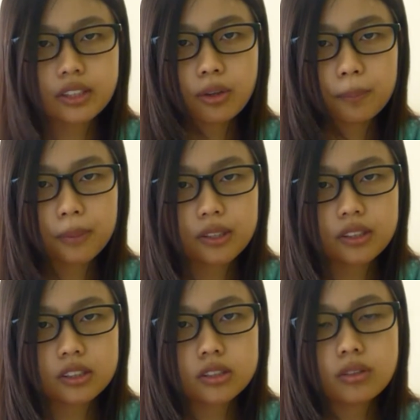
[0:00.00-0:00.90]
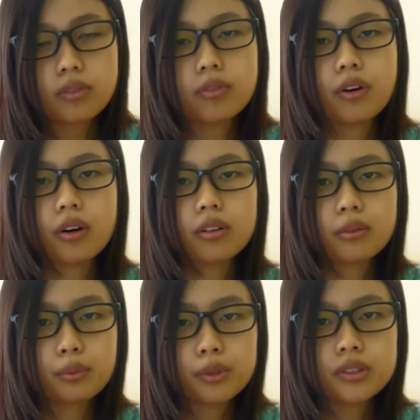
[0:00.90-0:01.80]
of openness for
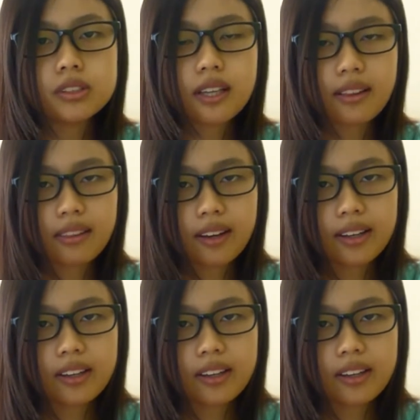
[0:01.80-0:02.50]
views and light,